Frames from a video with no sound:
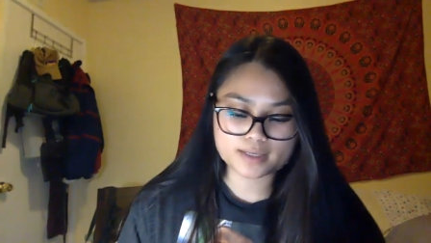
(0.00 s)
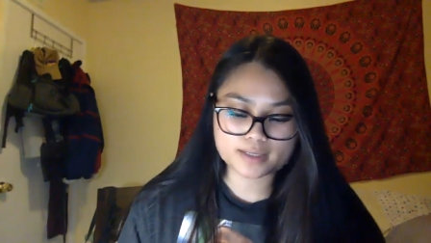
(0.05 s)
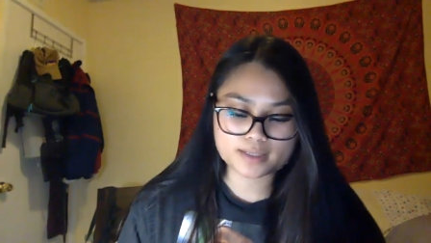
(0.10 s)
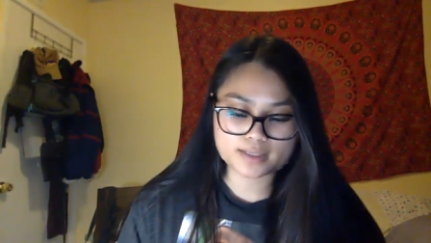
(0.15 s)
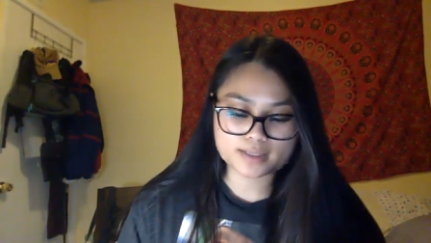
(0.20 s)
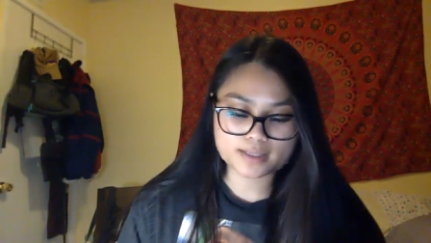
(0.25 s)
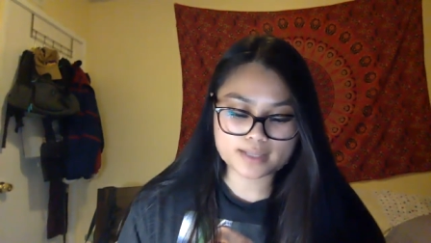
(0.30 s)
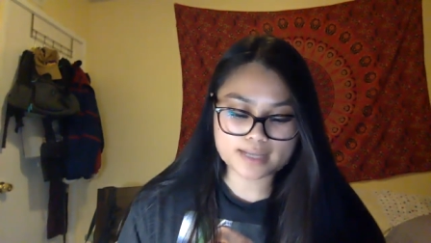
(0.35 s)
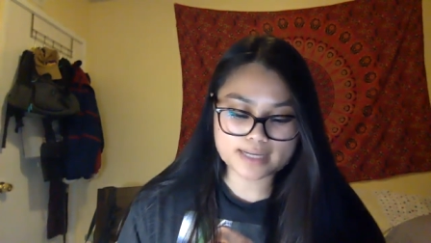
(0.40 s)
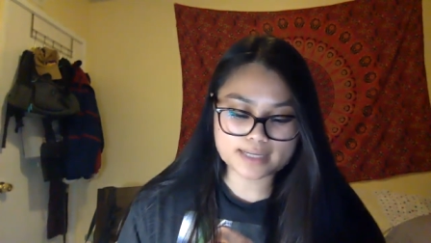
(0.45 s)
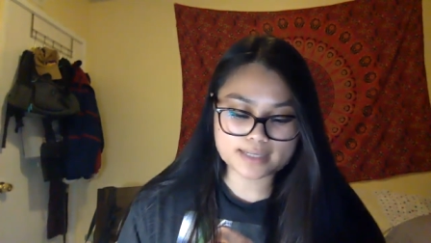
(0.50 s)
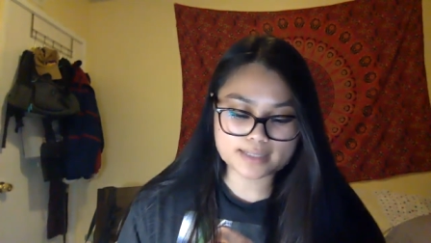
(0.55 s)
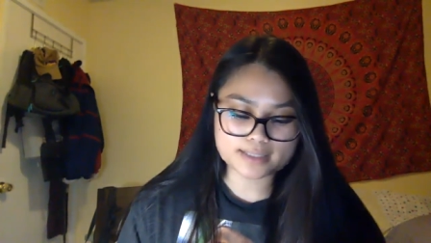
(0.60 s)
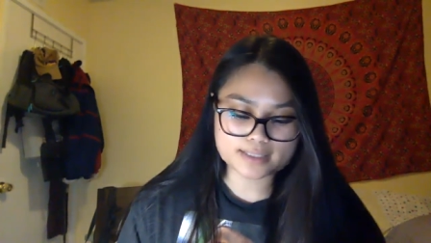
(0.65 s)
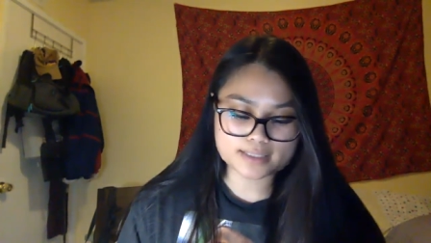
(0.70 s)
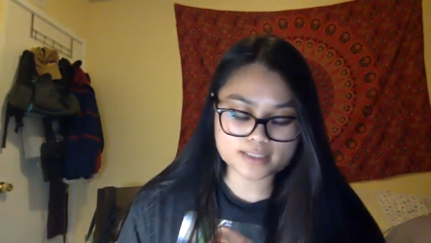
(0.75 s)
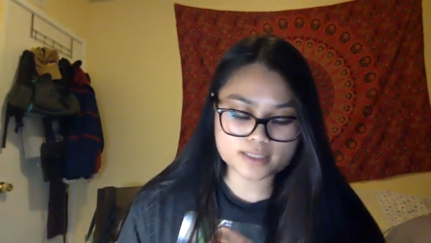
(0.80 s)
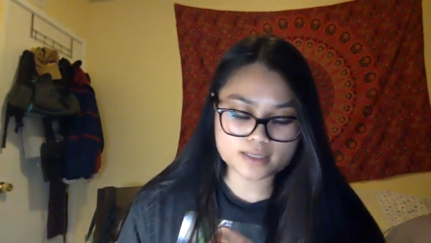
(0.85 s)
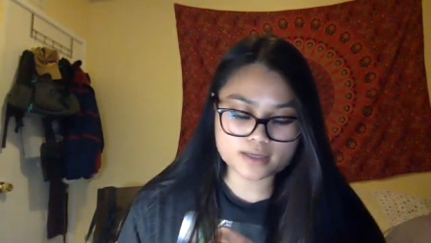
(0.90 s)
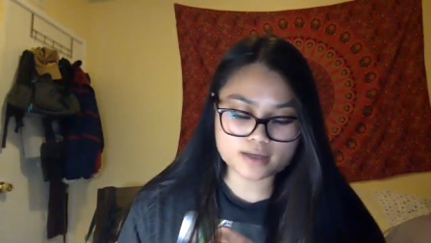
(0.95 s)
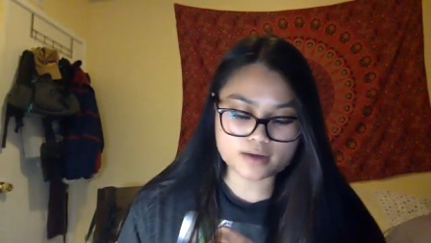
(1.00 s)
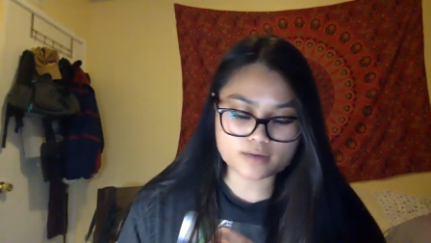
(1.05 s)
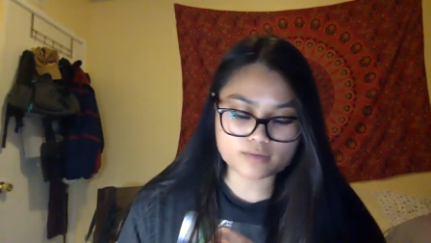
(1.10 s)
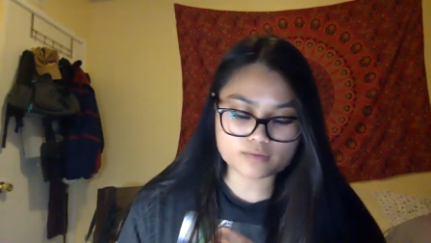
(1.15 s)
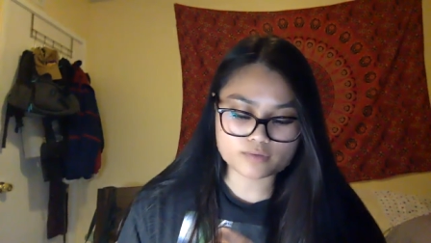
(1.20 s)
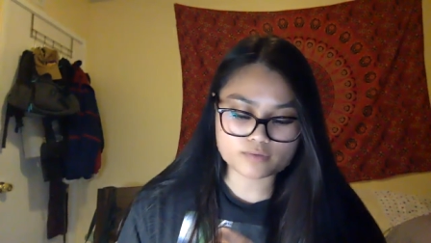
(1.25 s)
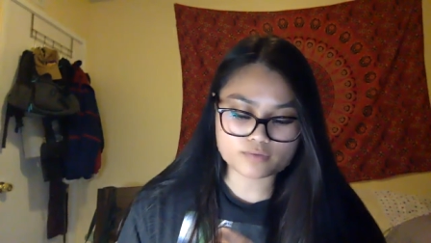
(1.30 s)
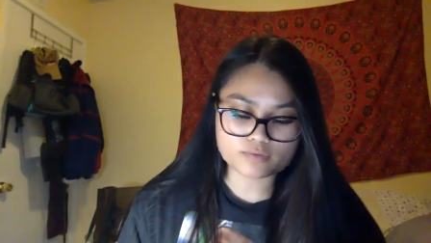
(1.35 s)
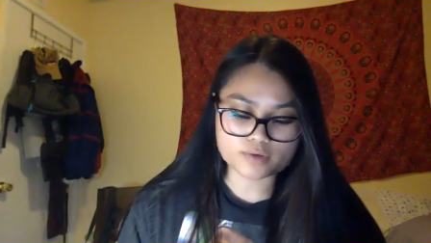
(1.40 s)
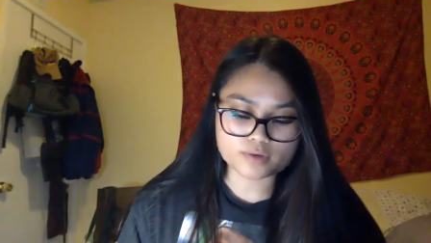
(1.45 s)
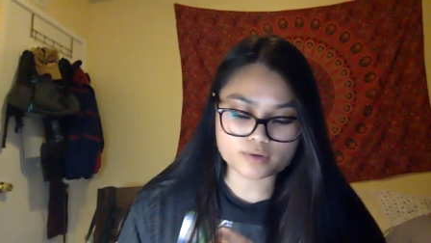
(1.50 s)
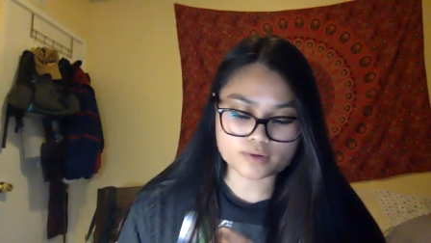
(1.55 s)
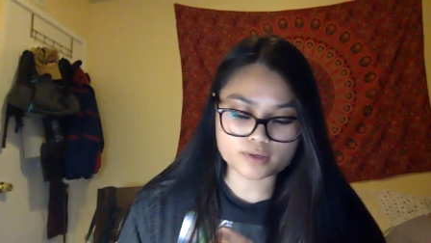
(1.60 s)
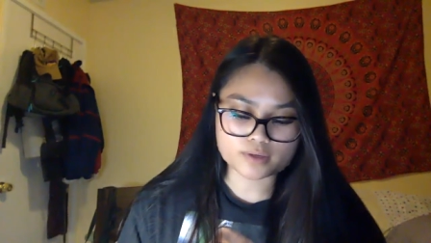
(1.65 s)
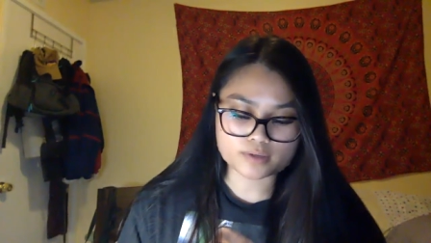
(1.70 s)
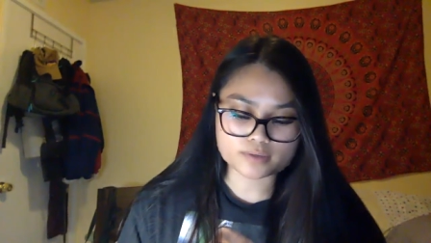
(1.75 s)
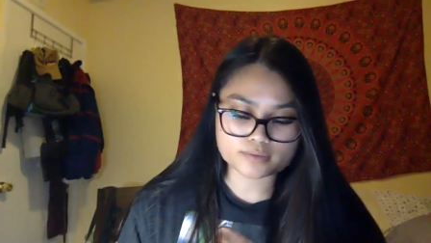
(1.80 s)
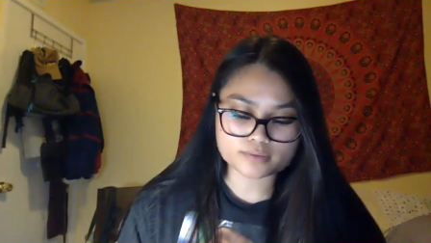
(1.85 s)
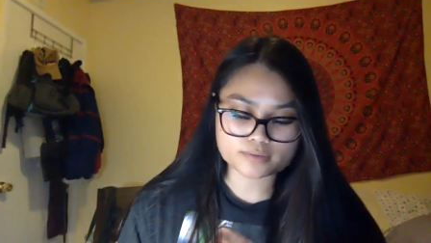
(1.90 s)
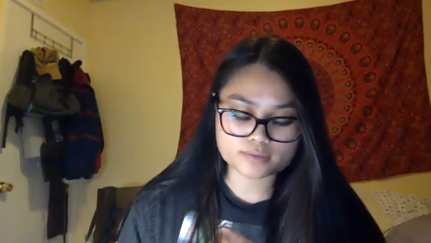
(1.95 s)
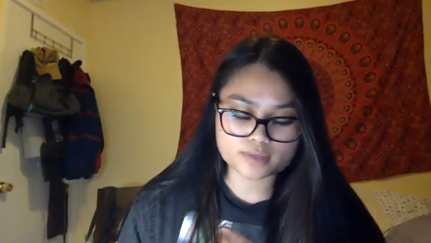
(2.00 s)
the light glinting off the photo